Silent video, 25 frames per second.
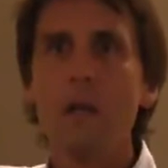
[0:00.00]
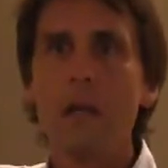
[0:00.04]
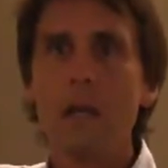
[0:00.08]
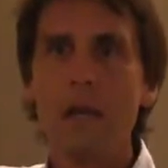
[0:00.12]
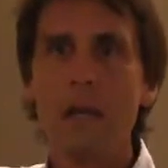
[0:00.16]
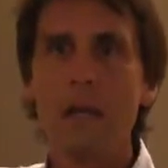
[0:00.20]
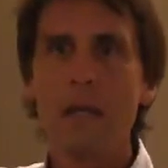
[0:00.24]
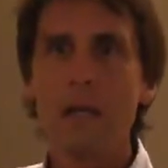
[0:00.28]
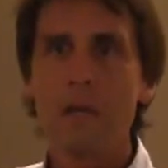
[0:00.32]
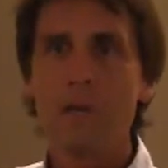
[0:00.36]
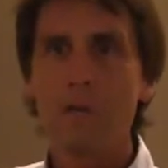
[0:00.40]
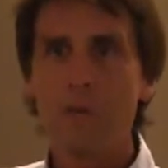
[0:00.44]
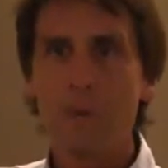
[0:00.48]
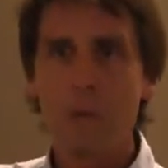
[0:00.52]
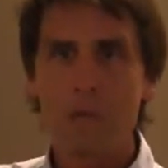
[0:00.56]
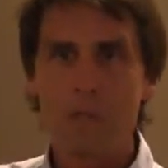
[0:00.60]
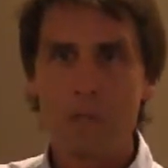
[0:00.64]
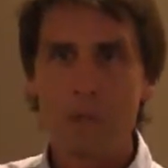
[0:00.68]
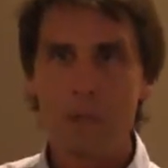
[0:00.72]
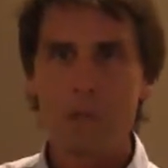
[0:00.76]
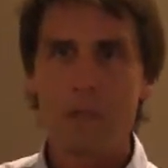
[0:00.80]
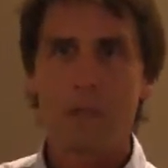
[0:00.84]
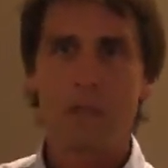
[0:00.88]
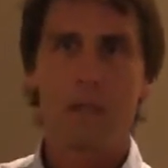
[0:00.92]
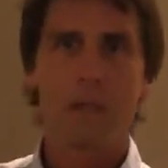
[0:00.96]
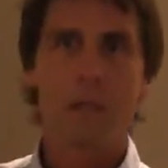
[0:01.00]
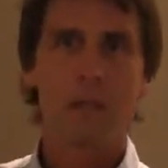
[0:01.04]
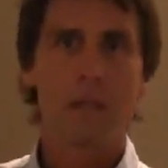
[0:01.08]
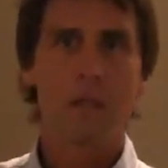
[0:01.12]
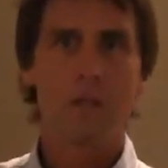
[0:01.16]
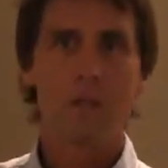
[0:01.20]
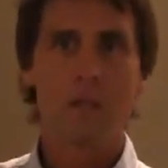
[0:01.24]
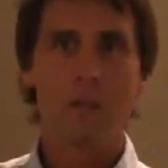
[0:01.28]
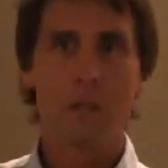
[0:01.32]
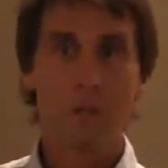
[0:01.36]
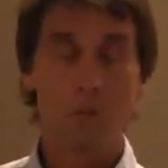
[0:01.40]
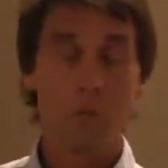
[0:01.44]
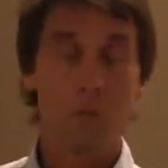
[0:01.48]
And everybody speaks
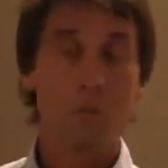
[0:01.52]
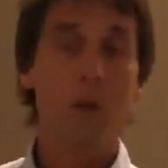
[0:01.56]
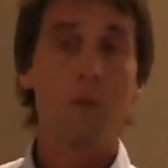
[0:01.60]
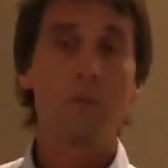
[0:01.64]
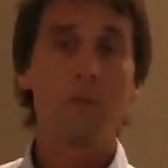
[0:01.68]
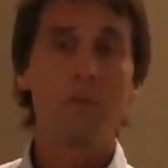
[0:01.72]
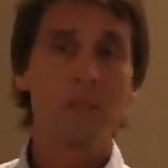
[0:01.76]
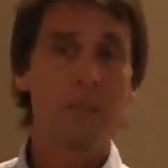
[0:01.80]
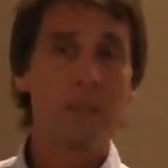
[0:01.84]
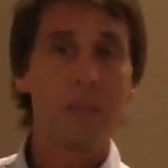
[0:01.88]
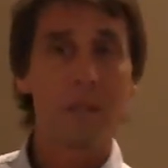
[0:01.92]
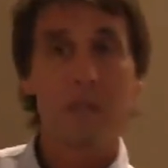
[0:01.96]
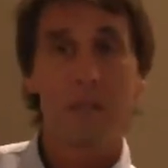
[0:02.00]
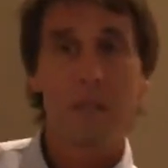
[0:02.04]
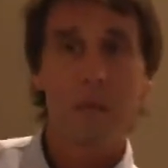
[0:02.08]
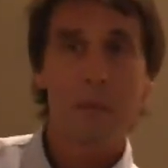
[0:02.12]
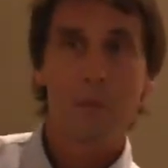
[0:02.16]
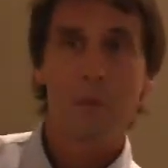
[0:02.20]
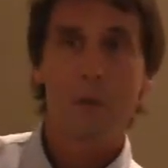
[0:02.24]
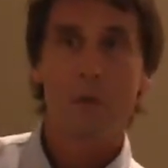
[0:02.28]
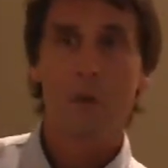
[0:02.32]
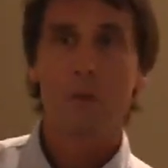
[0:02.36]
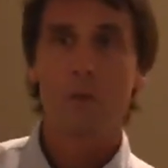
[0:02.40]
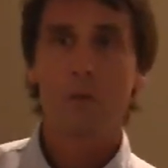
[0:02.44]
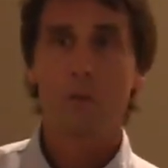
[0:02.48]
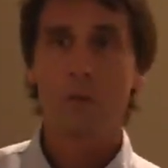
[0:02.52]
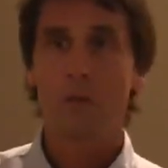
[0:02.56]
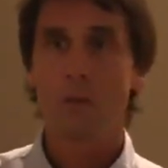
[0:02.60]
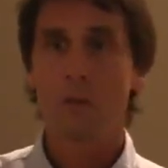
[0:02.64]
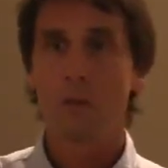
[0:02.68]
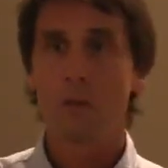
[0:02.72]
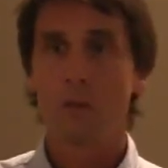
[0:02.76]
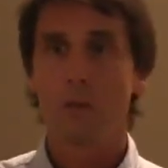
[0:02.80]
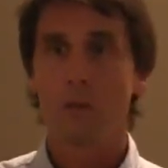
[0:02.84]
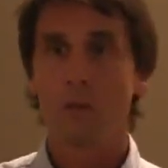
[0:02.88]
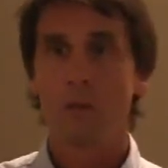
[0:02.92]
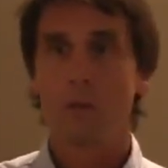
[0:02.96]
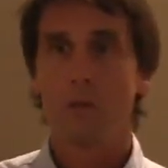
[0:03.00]
English, and it's roughly the same culture.
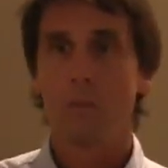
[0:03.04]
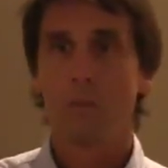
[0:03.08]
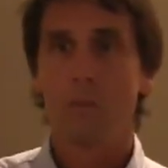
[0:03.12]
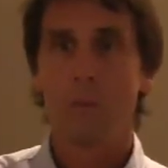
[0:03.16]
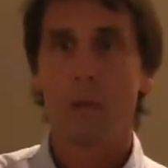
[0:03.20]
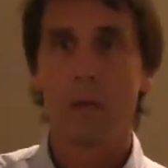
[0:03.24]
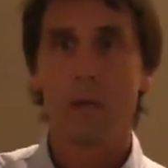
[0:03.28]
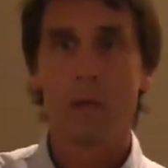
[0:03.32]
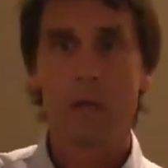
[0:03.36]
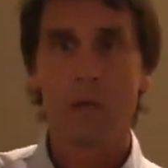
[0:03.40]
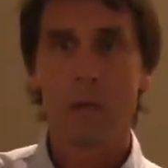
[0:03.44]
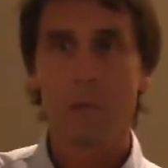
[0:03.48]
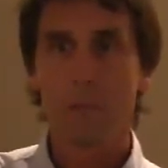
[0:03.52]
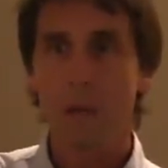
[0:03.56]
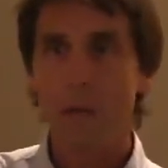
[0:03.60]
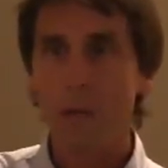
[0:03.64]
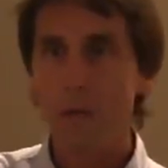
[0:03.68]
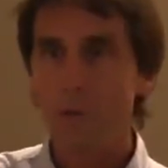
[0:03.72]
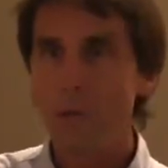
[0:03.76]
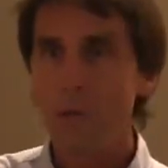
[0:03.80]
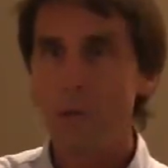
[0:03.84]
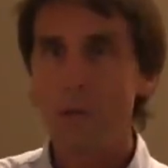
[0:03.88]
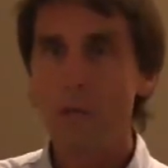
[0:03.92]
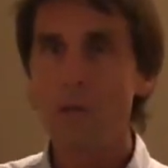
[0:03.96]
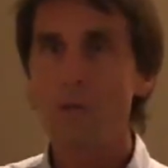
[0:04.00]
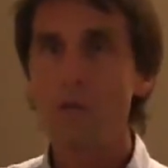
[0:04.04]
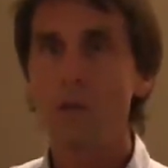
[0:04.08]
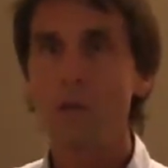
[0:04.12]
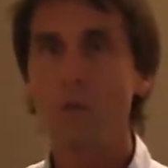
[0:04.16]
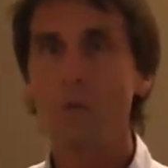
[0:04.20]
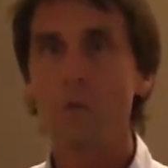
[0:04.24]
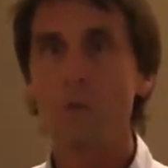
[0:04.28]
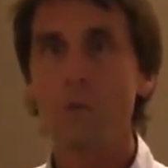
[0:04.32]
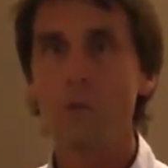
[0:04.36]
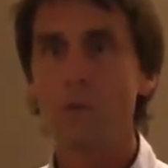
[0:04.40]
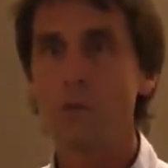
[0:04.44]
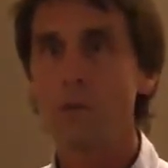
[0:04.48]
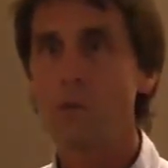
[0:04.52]
But in Micronesia,
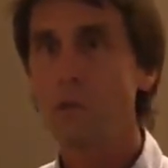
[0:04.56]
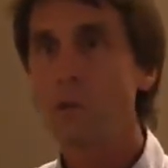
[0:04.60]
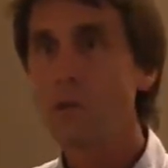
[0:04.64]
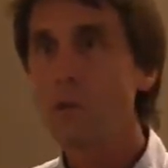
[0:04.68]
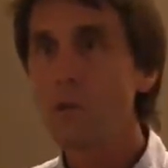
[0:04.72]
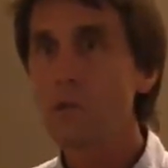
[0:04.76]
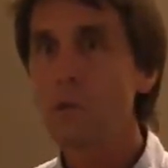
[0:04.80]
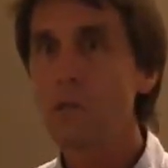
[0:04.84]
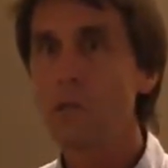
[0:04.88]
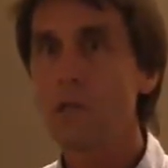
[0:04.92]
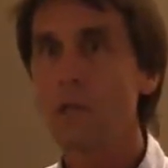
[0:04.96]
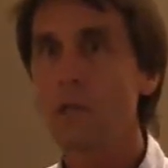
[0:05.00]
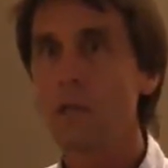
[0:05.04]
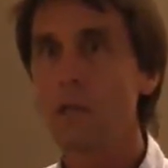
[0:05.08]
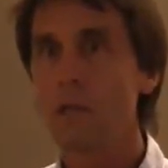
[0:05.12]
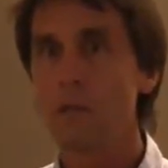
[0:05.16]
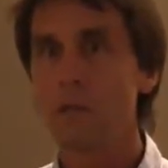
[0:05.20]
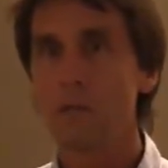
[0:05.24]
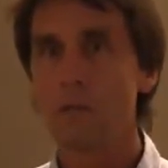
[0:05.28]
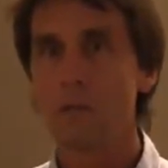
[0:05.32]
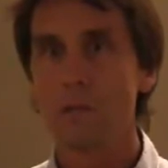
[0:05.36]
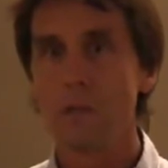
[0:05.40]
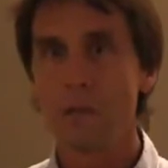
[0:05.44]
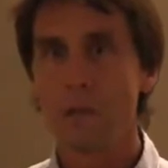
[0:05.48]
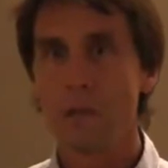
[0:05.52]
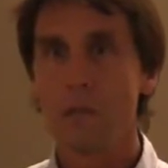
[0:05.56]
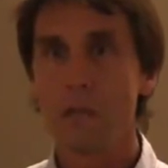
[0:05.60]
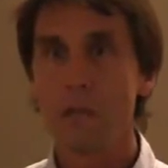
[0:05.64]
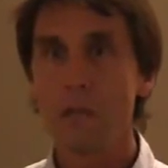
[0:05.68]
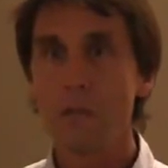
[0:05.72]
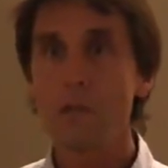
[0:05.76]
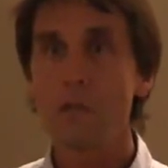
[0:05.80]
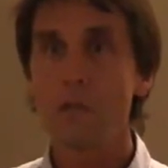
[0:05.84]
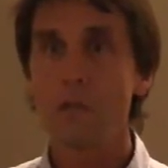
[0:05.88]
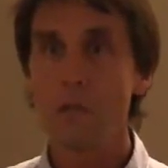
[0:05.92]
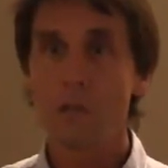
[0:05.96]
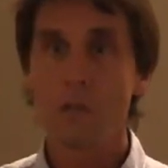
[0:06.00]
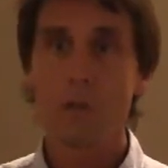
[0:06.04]
what you're losing is
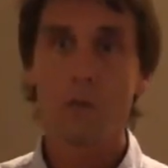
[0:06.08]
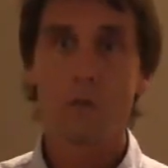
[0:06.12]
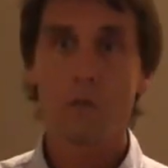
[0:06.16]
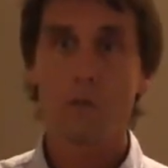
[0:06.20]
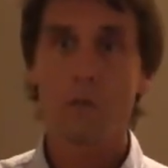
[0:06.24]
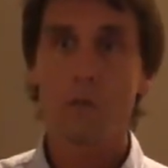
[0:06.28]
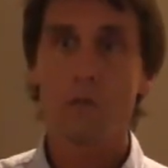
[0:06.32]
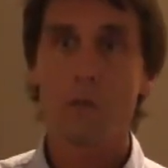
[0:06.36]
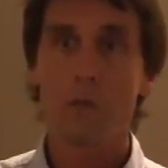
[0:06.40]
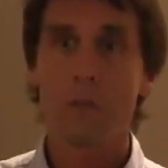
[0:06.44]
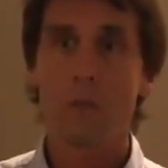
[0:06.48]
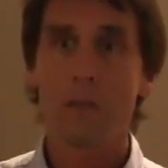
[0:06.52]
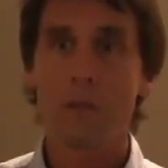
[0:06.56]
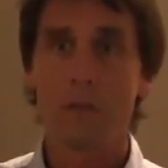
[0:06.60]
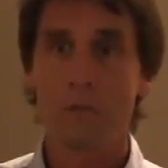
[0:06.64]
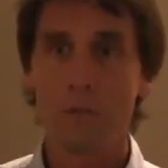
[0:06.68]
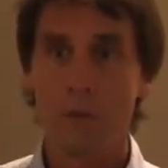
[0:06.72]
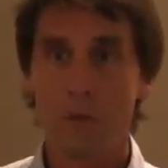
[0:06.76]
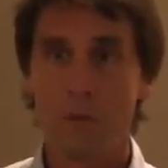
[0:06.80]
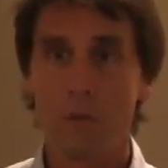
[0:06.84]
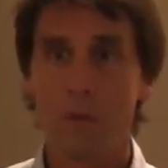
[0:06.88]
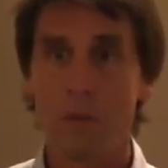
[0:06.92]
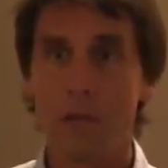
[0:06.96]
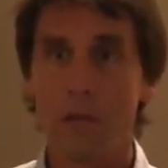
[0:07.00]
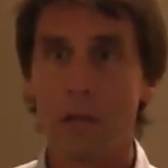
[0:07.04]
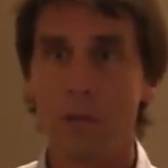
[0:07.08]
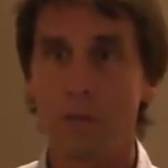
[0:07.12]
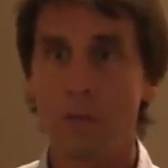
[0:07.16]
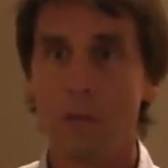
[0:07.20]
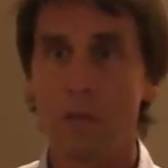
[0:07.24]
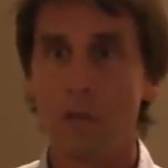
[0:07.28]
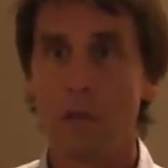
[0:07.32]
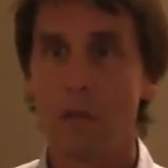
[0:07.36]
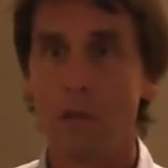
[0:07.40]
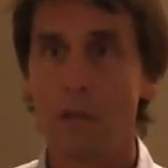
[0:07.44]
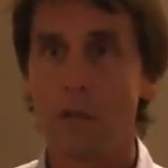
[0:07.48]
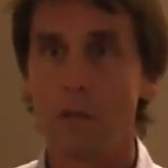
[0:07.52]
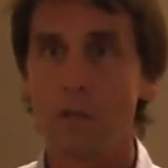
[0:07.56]
indigenous cultures that have been there for three
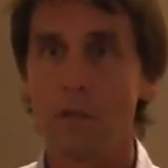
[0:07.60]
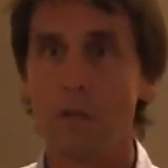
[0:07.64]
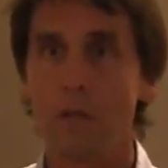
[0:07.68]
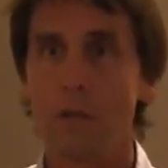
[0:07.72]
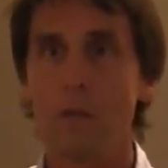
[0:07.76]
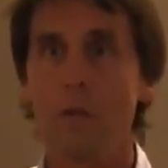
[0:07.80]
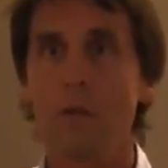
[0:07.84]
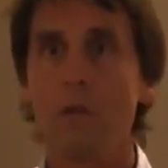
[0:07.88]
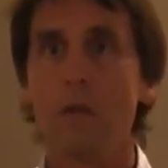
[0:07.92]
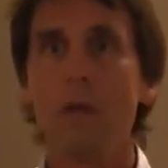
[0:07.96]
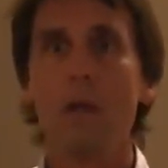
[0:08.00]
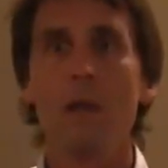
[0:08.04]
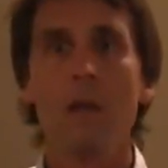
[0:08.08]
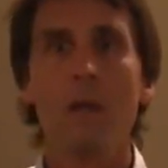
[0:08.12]
thousand years. So